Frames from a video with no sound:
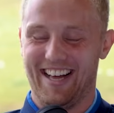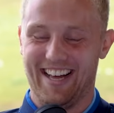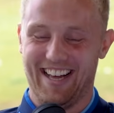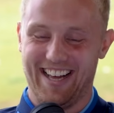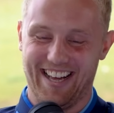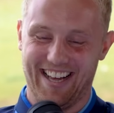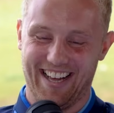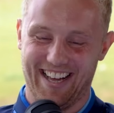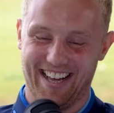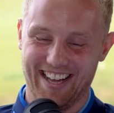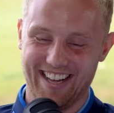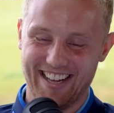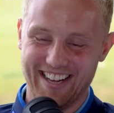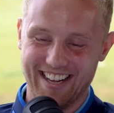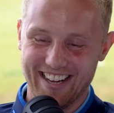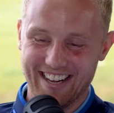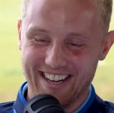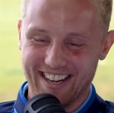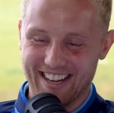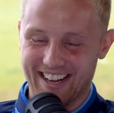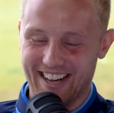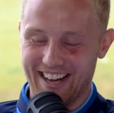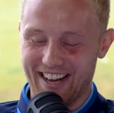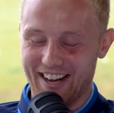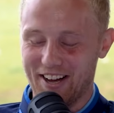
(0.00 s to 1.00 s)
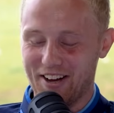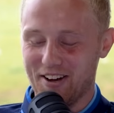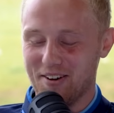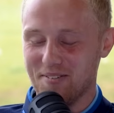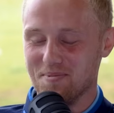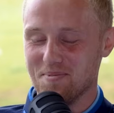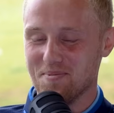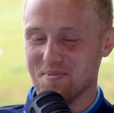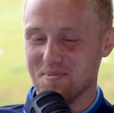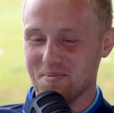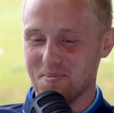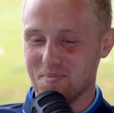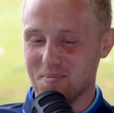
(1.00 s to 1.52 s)

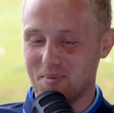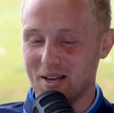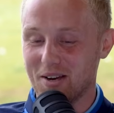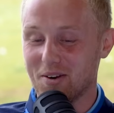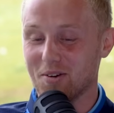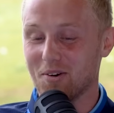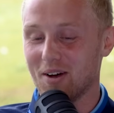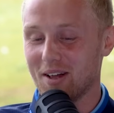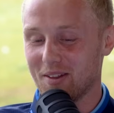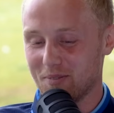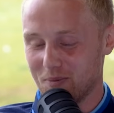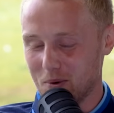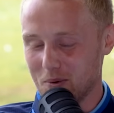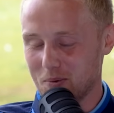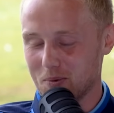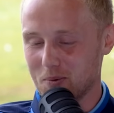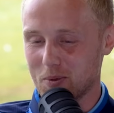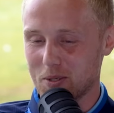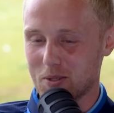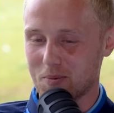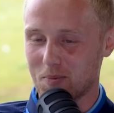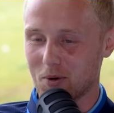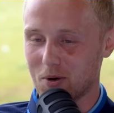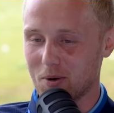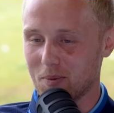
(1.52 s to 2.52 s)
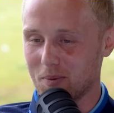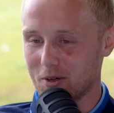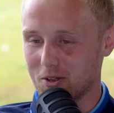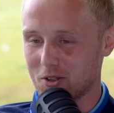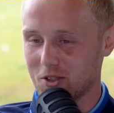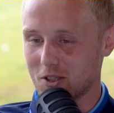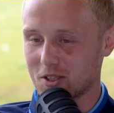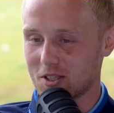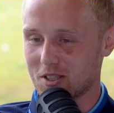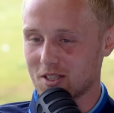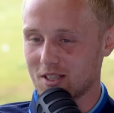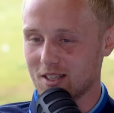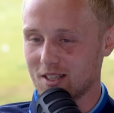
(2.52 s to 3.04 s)
But no, we spoke about
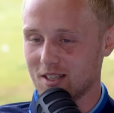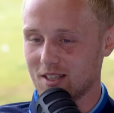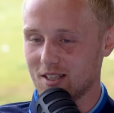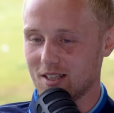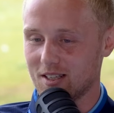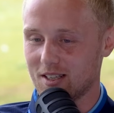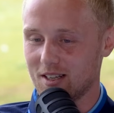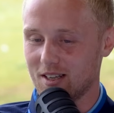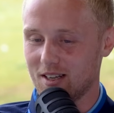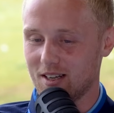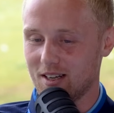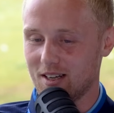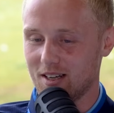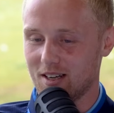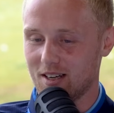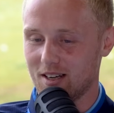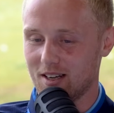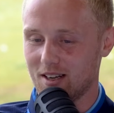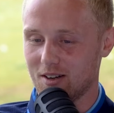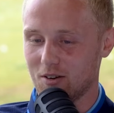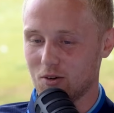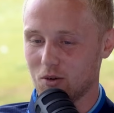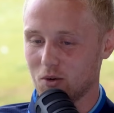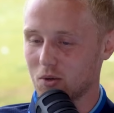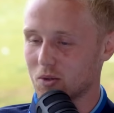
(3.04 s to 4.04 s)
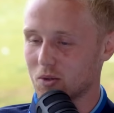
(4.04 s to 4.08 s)
Justin Rose.